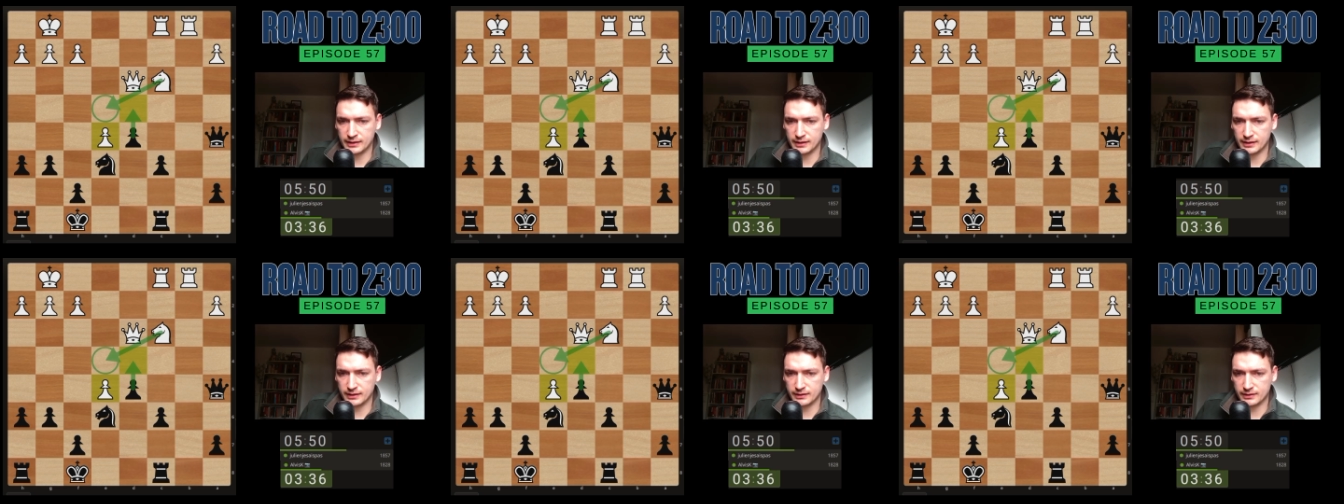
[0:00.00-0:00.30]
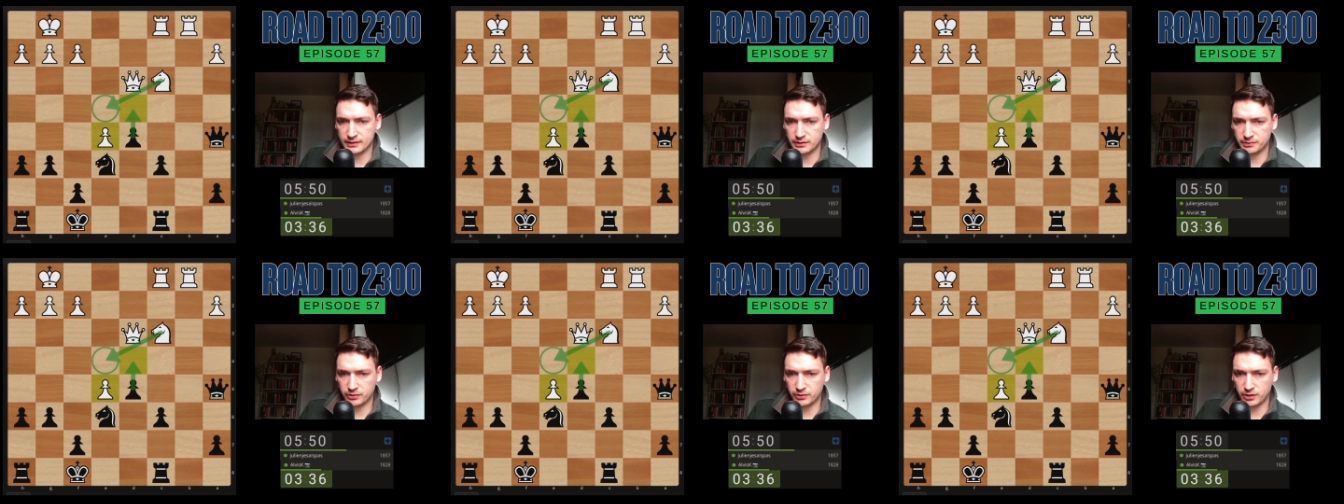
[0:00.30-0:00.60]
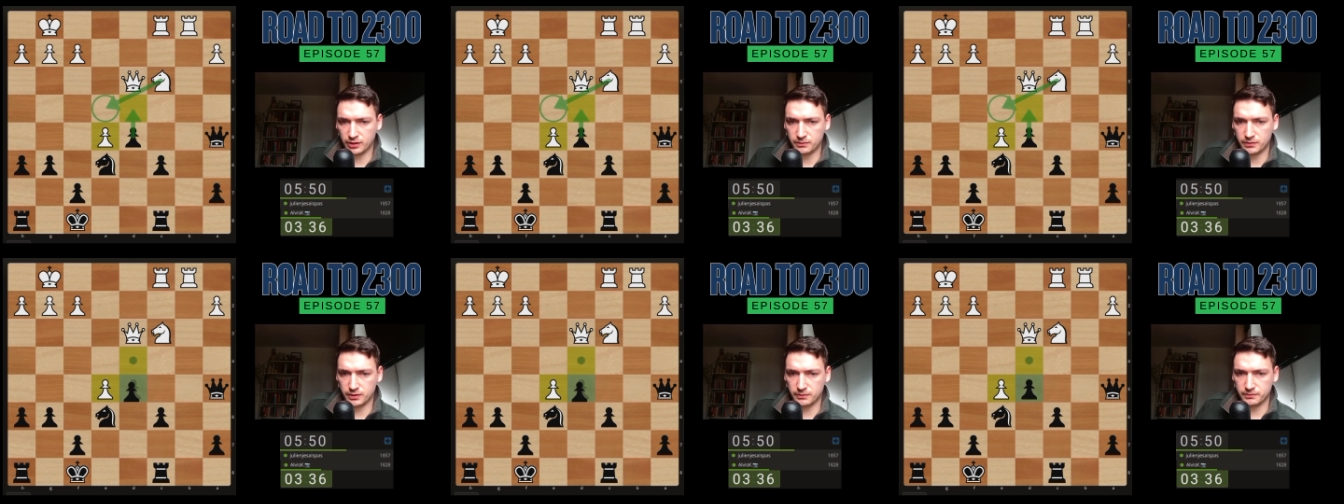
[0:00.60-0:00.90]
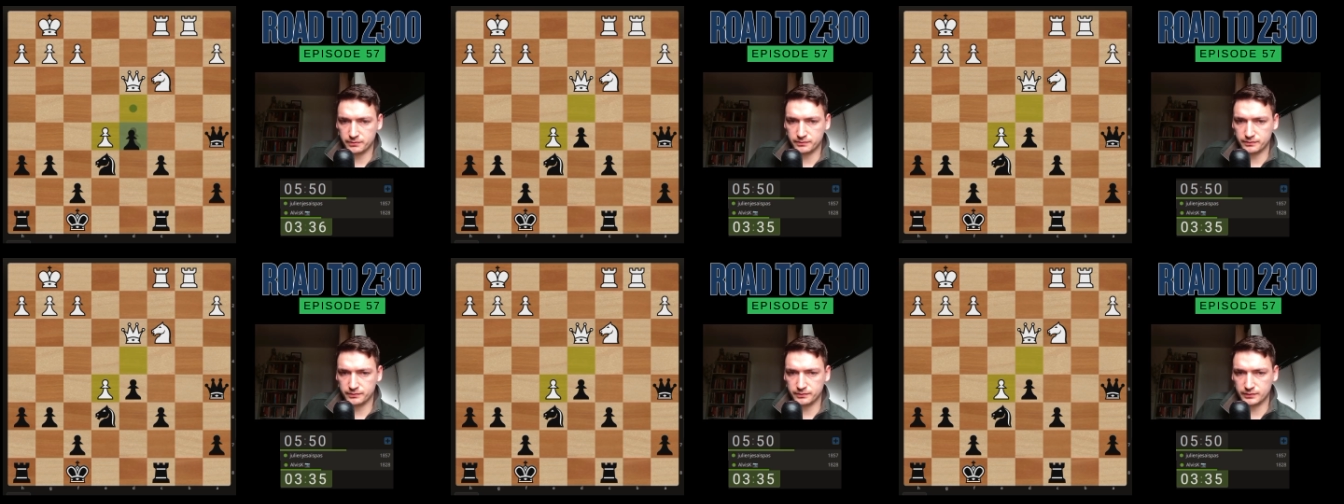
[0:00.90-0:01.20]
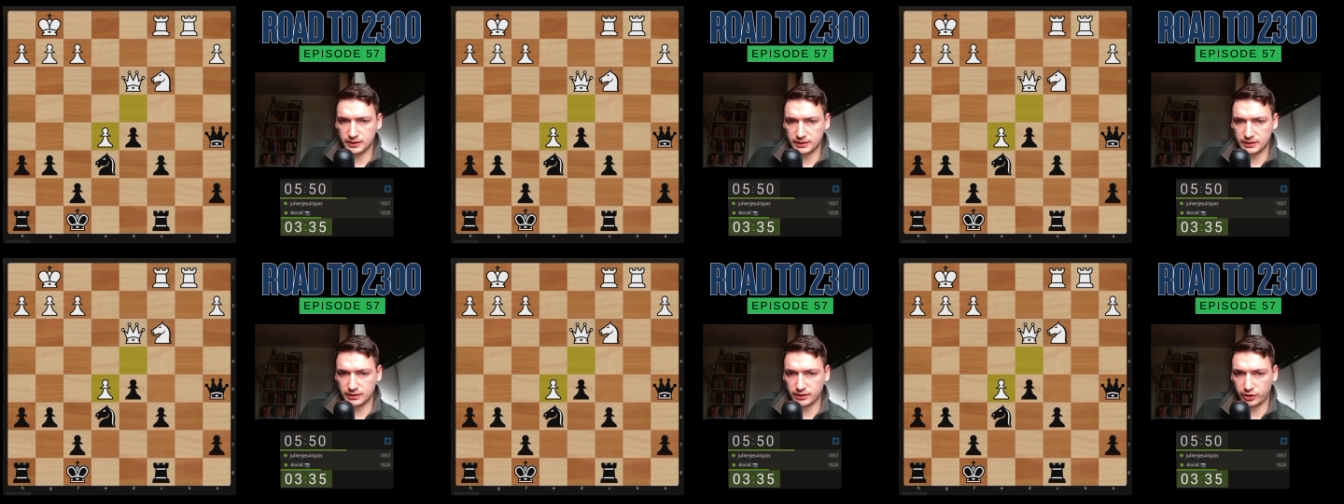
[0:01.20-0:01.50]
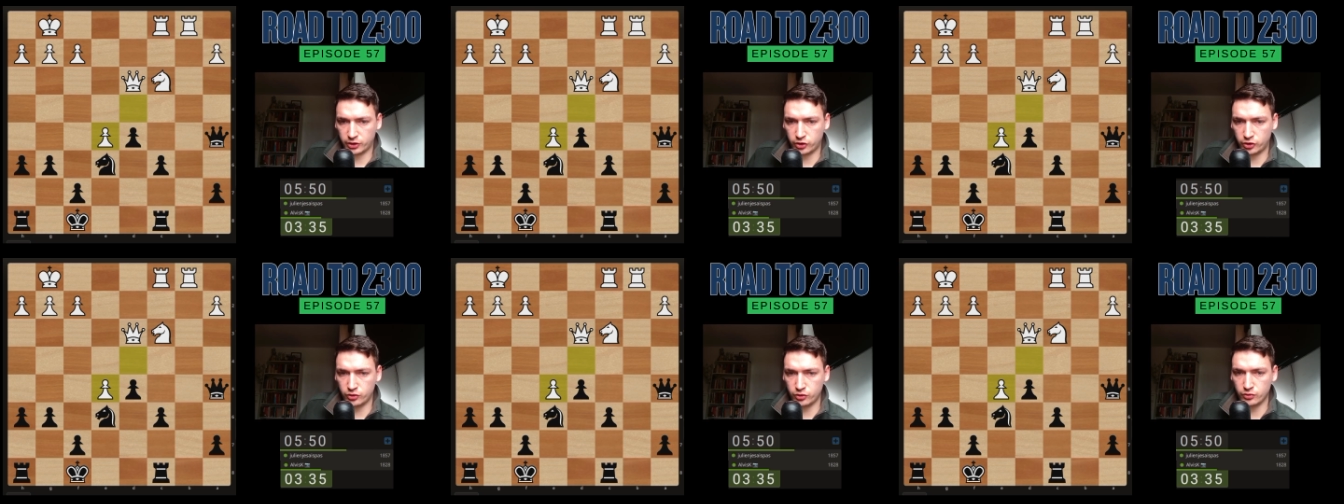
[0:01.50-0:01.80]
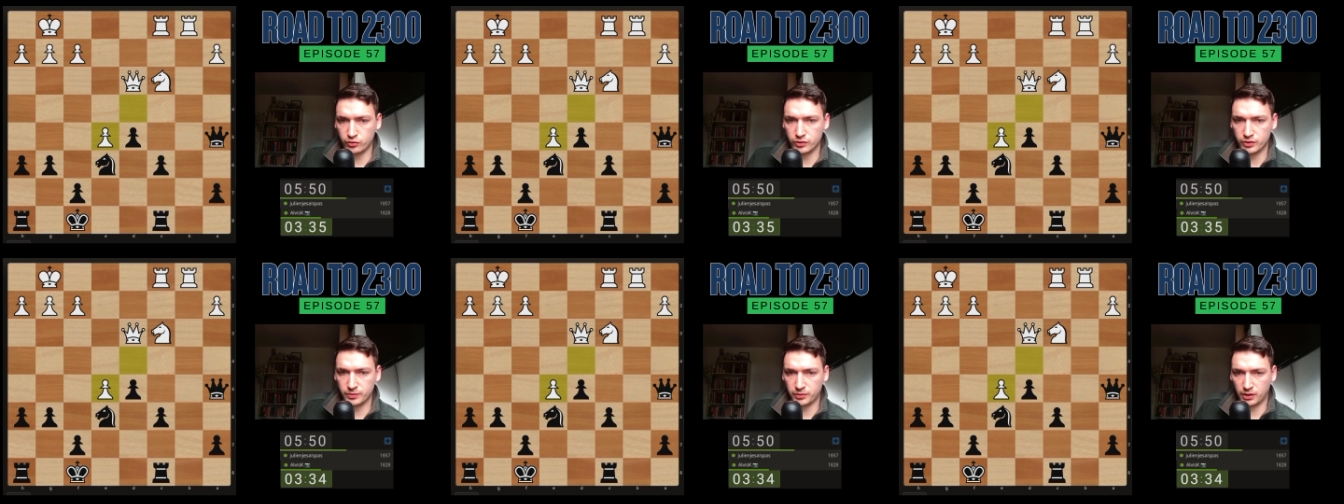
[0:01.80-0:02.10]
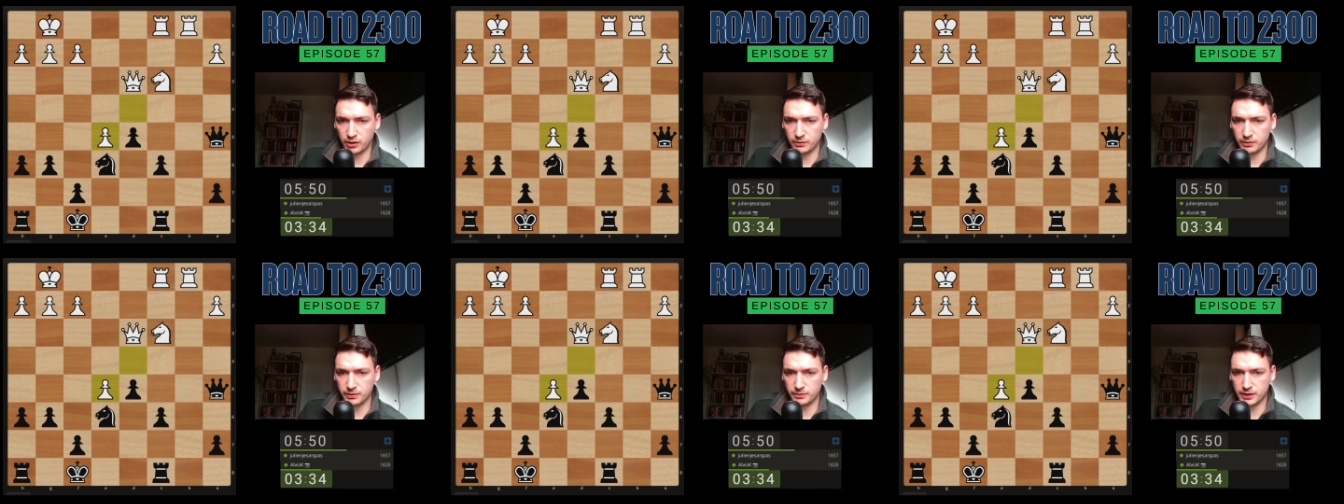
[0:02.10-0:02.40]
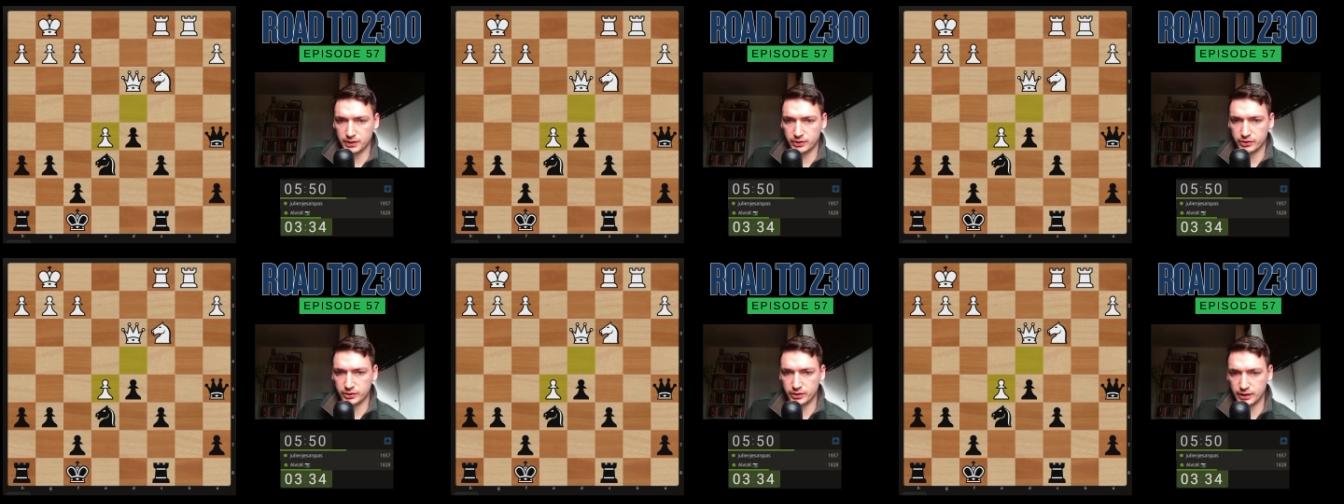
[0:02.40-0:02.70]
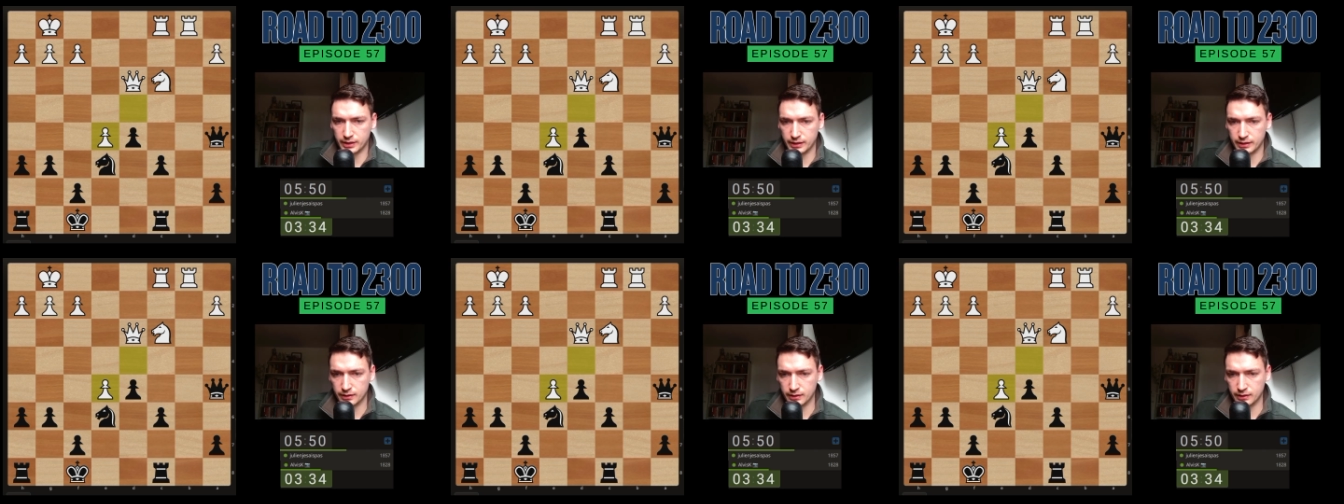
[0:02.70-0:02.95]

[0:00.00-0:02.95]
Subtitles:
That's the problem. That's a huge problem, actually.